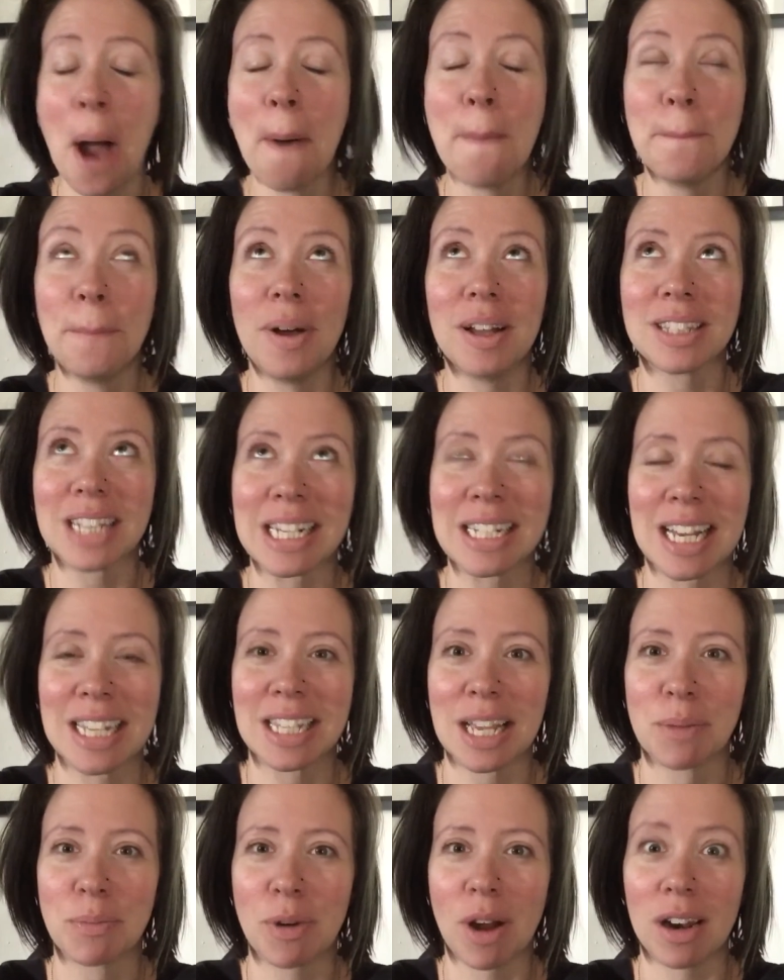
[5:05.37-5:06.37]

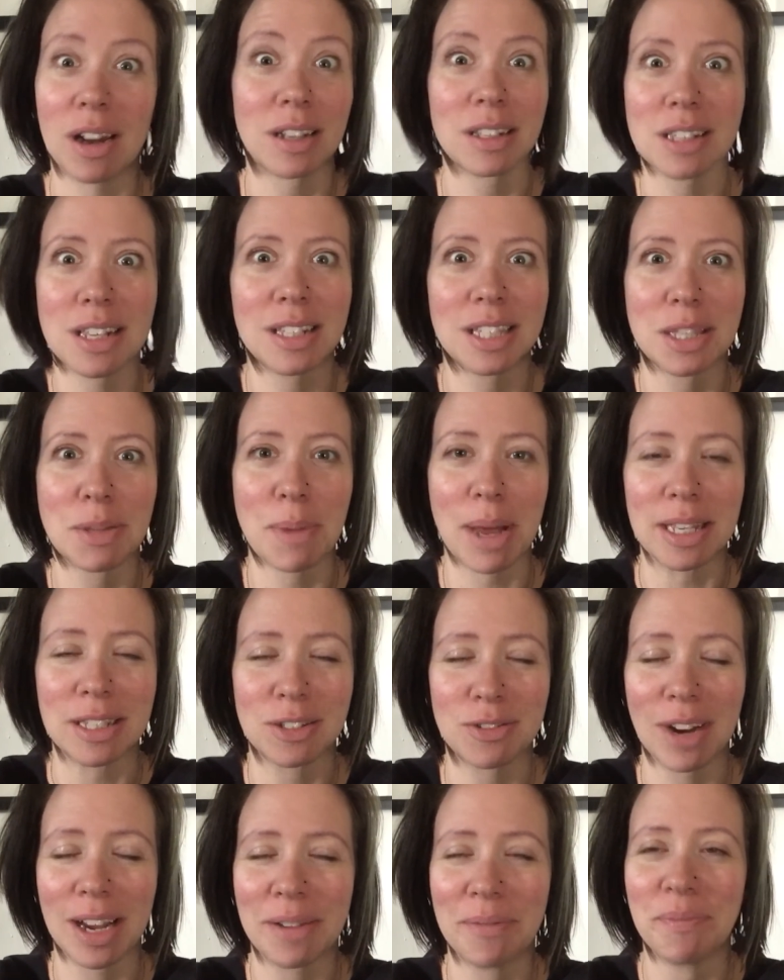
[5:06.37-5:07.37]
Multitasking products, it's the
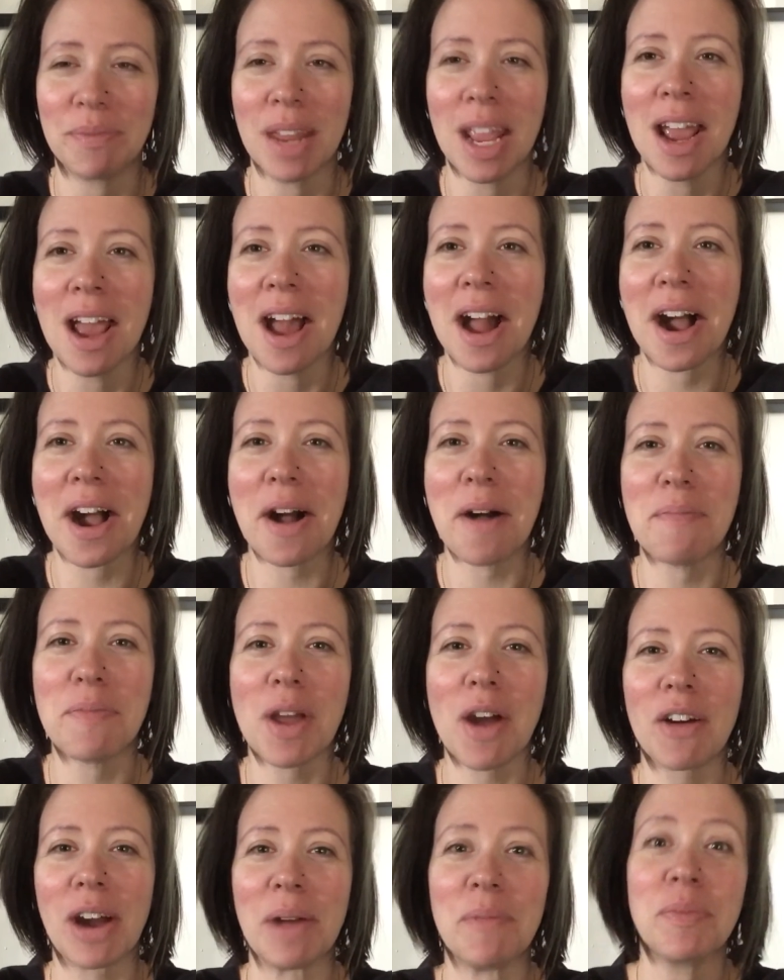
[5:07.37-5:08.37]
best, right? All
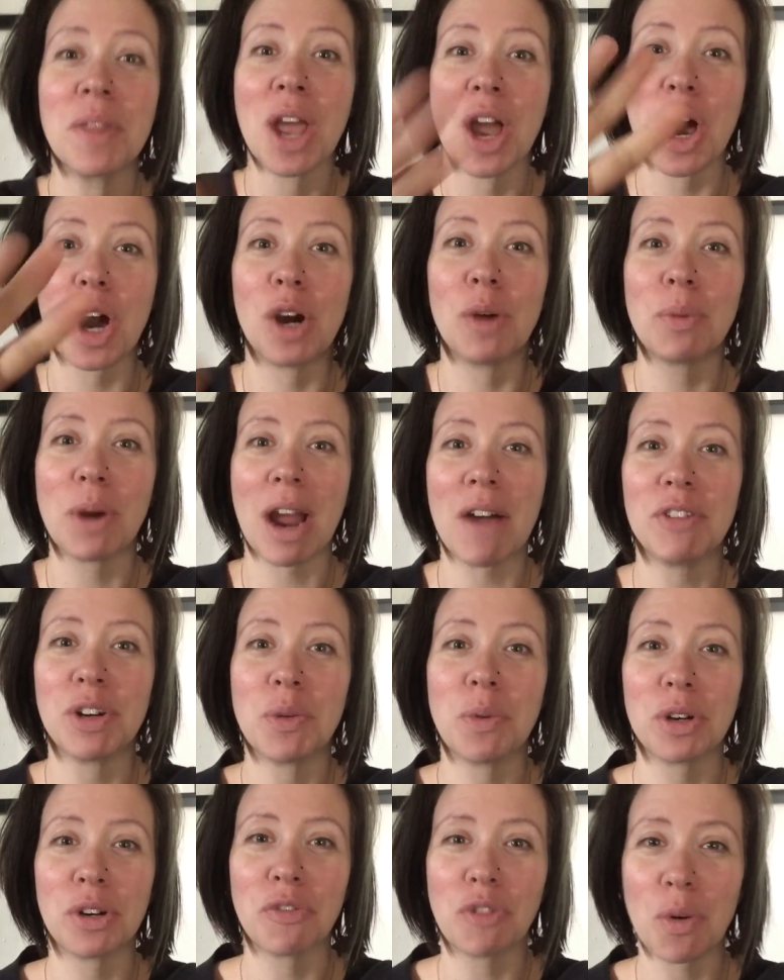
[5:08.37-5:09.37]
right, I hope you're having a
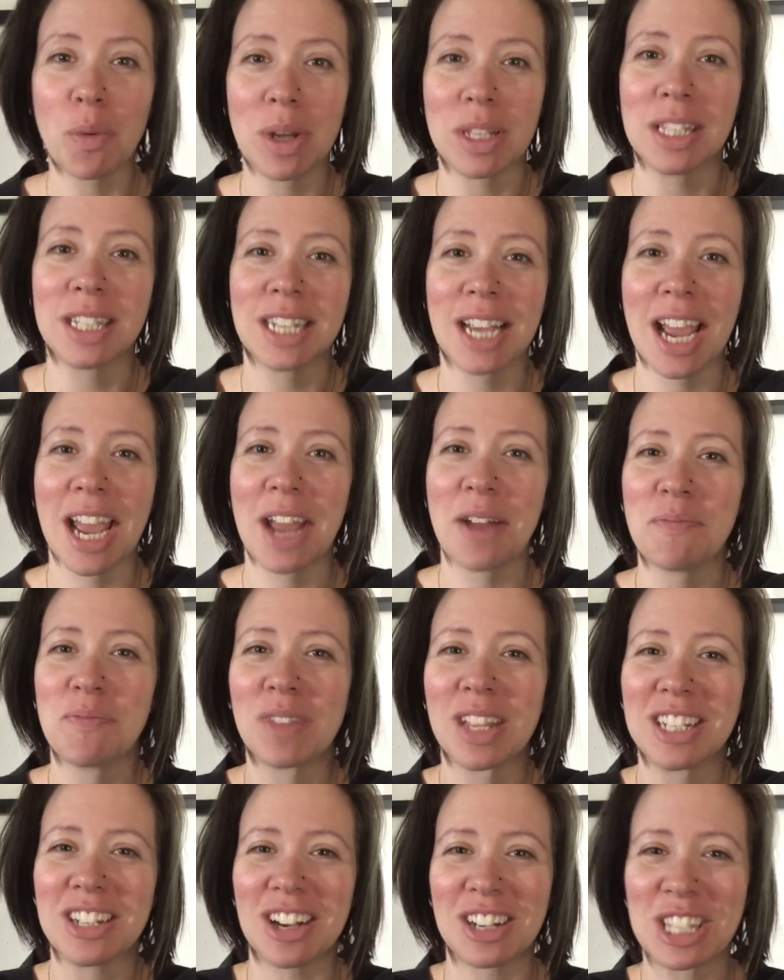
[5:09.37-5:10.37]
wonderful Wednesday.
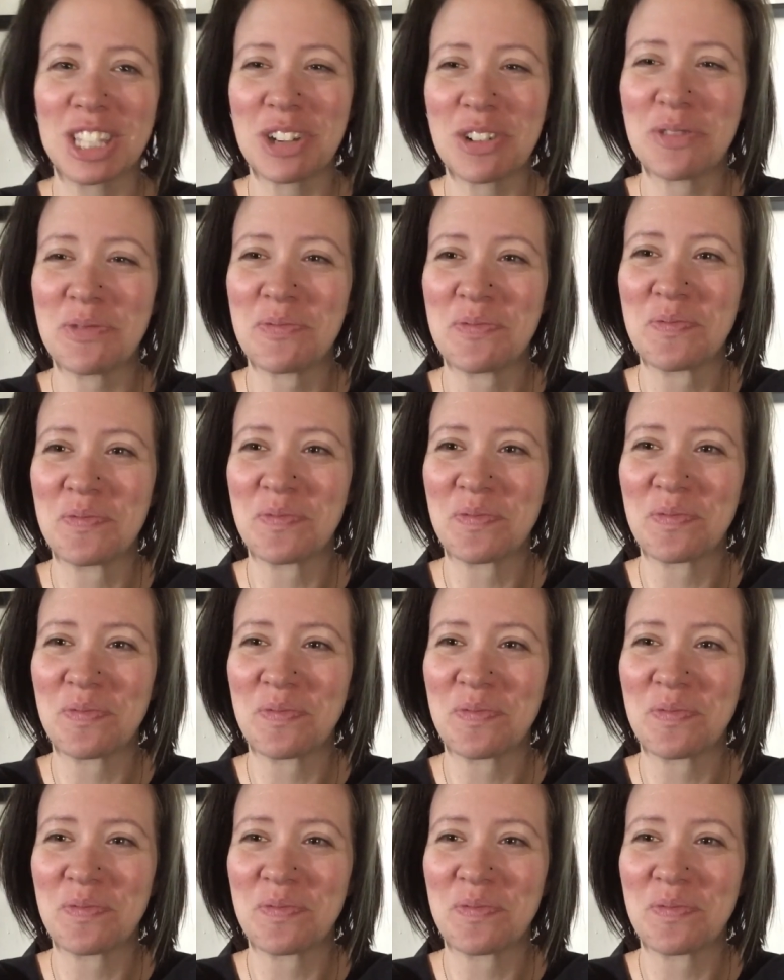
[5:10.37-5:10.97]
Talk soon.